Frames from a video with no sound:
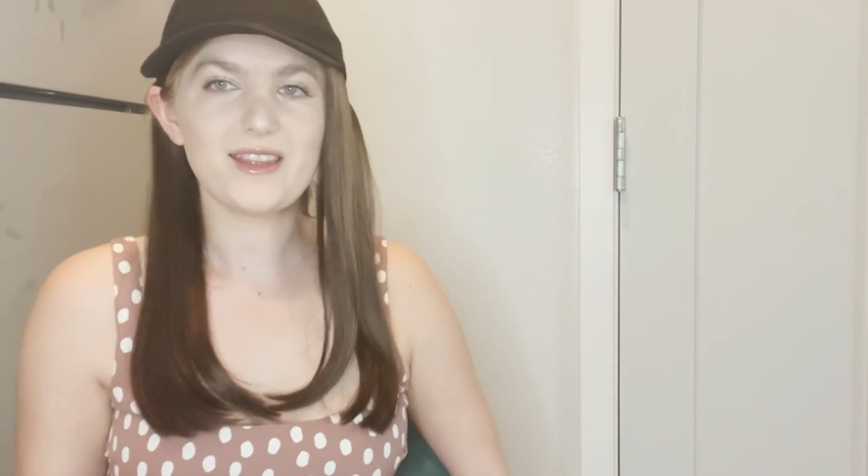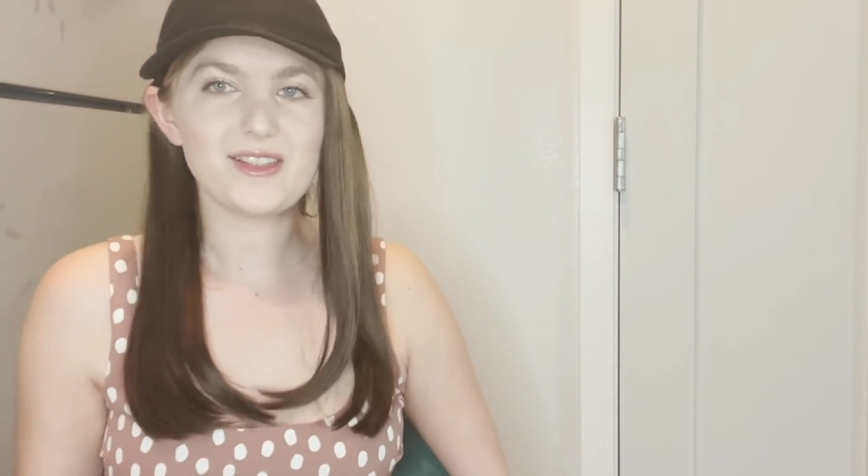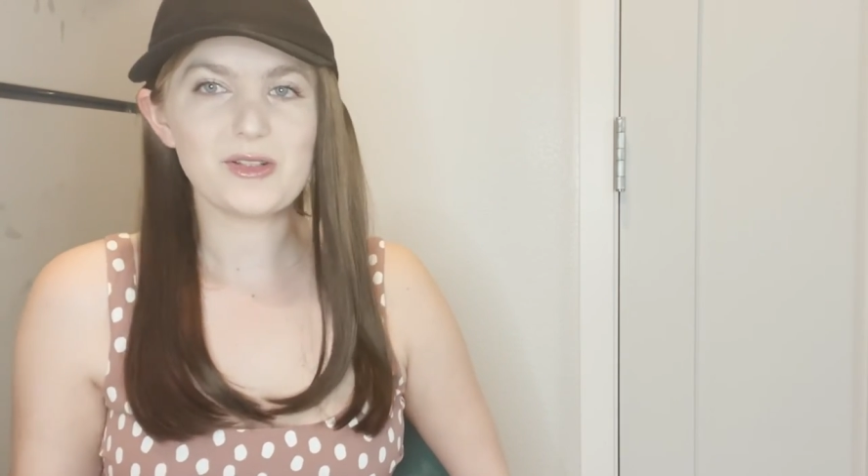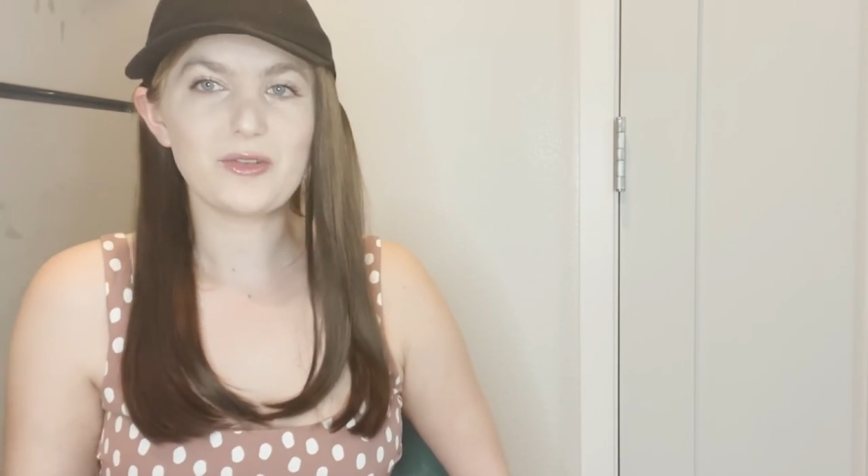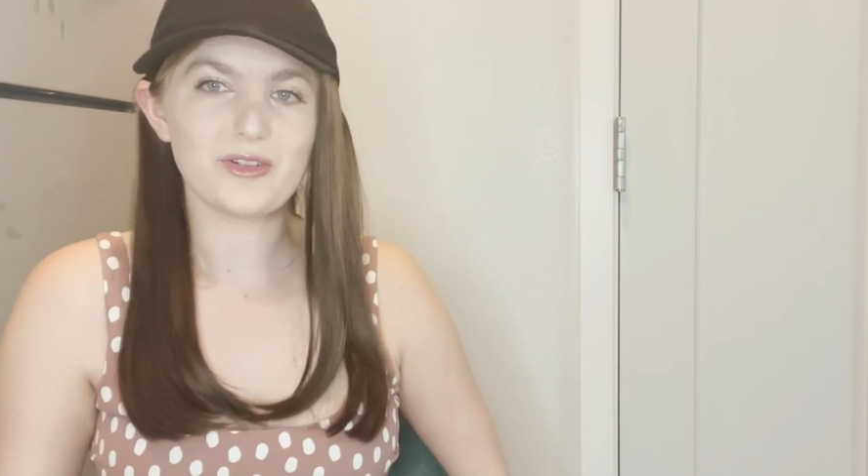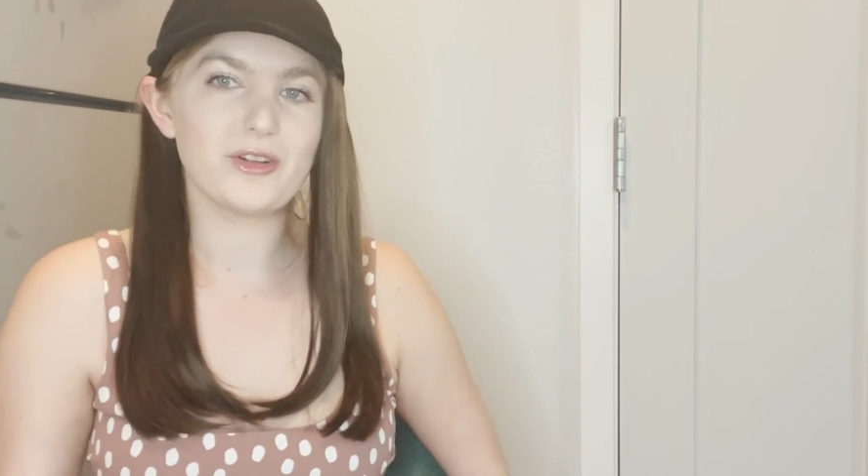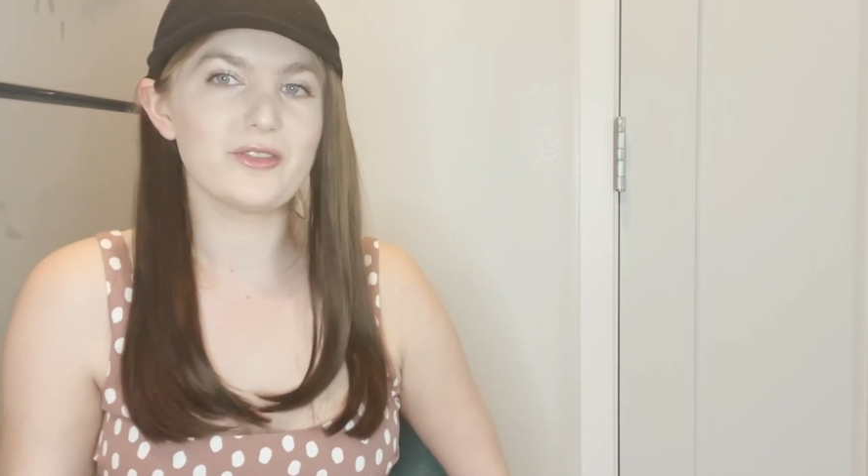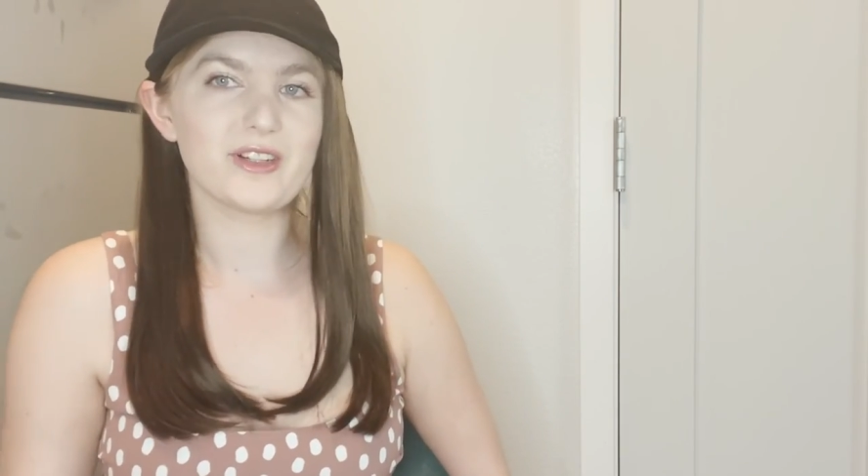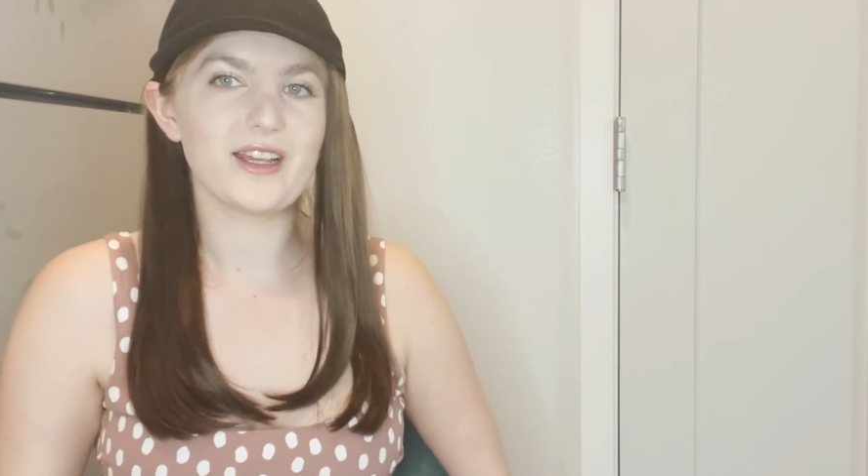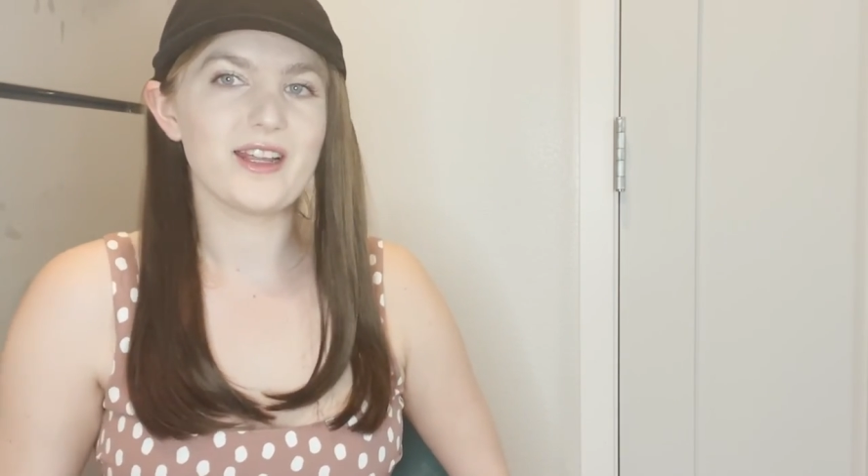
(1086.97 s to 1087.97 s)
things over and
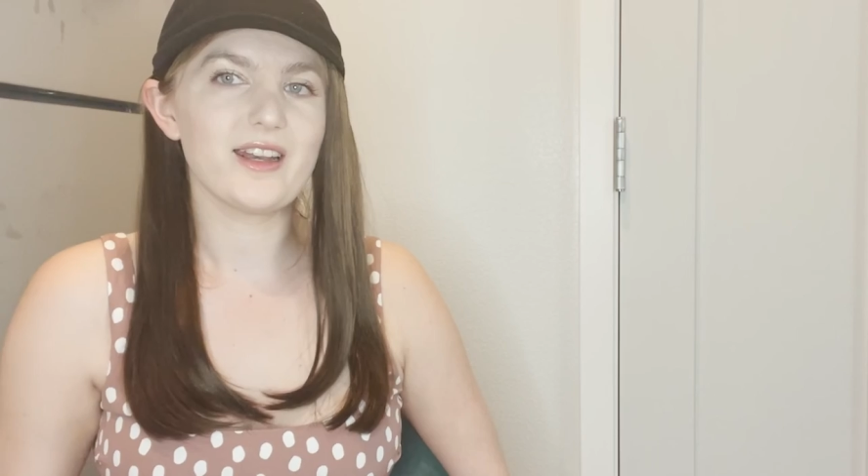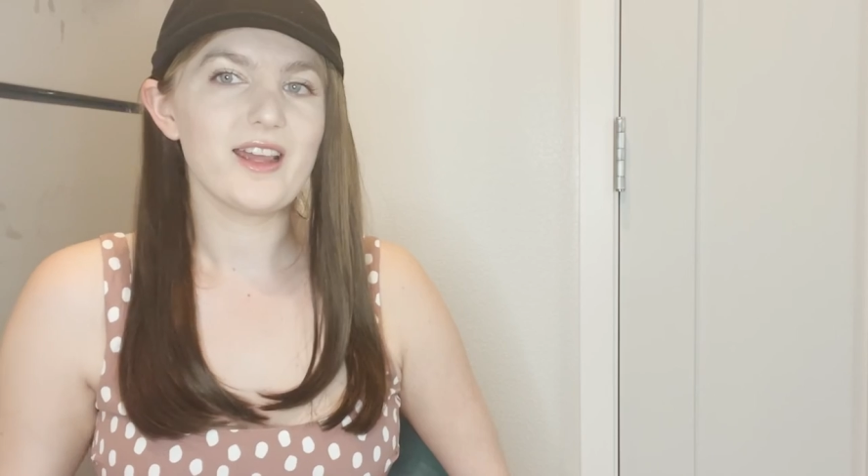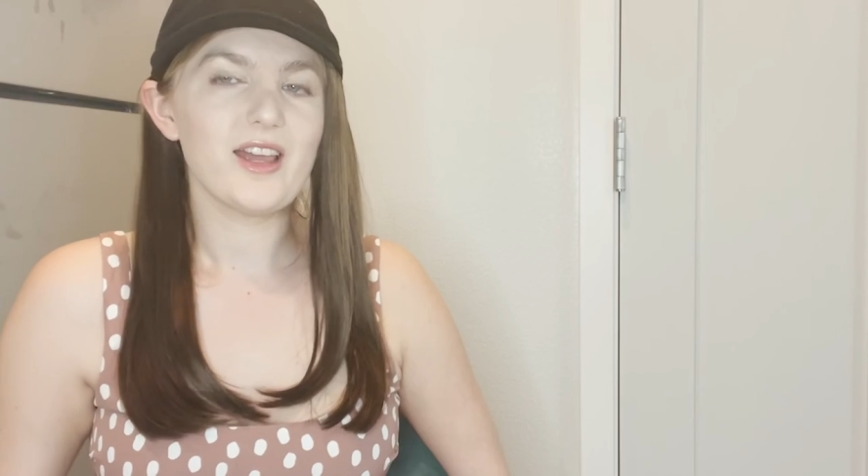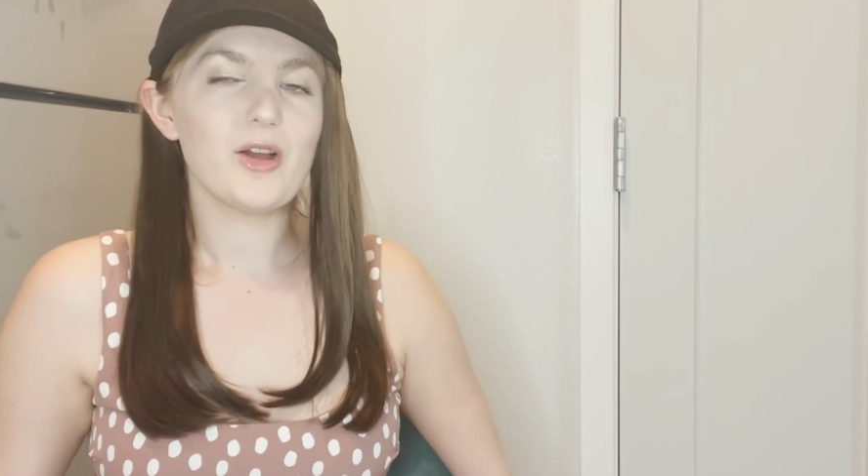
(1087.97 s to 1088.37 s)
over again,